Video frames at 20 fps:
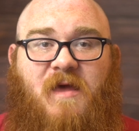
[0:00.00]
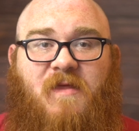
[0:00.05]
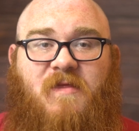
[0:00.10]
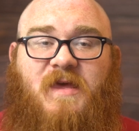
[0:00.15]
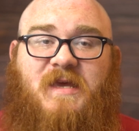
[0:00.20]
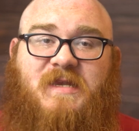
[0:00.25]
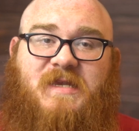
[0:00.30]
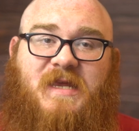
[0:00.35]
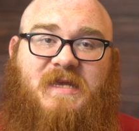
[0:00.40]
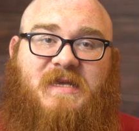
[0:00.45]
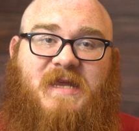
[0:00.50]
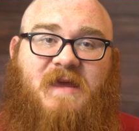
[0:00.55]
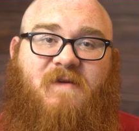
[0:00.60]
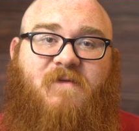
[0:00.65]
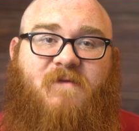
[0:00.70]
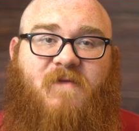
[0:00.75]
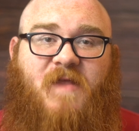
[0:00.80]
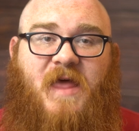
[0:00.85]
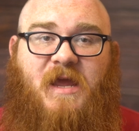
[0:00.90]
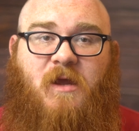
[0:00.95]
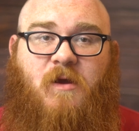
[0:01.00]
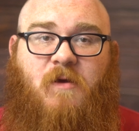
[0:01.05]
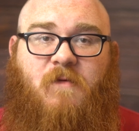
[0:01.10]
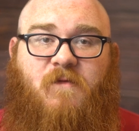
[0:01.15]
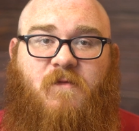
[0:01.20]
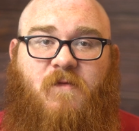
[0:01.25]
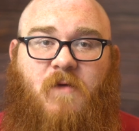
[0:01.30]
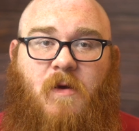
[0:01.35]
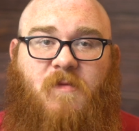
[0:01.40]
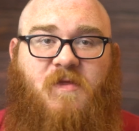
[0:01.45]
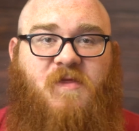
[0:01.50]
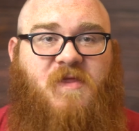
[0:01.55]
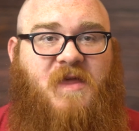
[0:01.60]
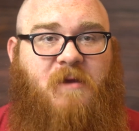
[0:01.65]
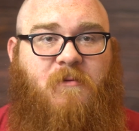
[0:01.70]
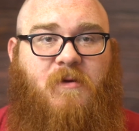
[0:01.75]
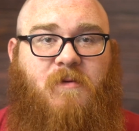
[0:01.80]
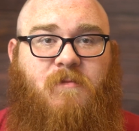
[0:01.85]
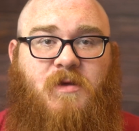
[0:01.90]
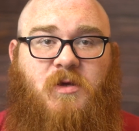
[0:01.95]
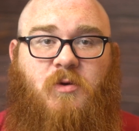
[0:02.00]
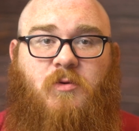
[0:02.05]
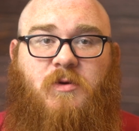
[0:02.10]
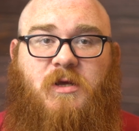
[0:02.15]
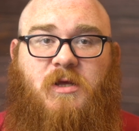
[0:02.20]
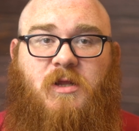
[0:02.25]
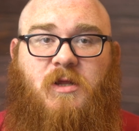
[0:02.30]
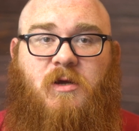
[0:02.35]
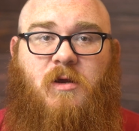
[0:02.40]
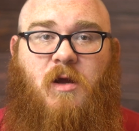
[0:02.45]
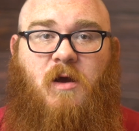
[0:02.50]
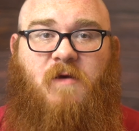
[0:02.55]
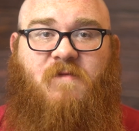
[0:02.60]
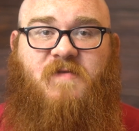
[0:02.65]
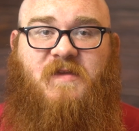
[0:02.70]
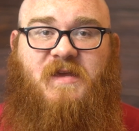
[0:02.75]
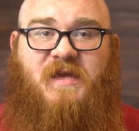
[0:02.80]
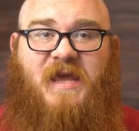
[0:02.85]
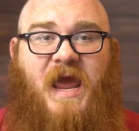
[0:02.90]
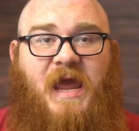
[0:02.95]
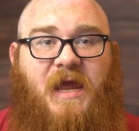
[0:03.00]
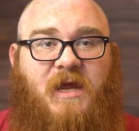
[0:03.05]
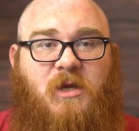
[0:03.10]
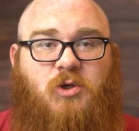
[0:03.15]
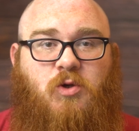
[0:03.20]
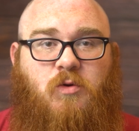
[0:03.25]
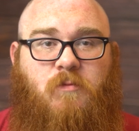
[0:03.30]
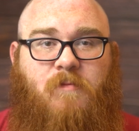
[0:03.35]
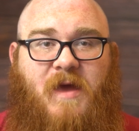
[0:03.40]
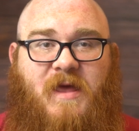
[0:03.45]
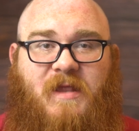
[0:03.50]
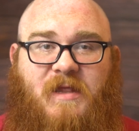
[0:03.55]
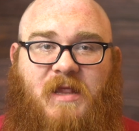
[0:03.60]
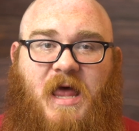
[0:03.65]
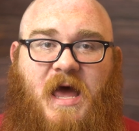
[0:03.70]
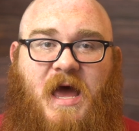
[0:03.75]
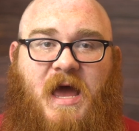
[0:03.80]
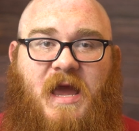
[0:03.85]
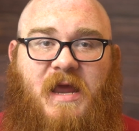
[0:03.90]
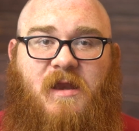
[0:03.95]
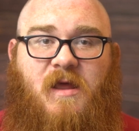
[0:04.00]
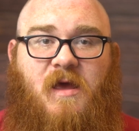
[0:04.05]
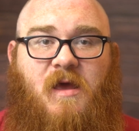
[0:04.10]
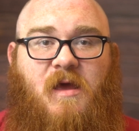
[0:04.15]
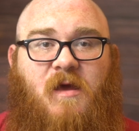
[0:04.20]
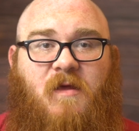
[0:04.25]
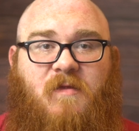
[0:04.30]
This is a flanker from Thierry Mugler of the Angel Men line.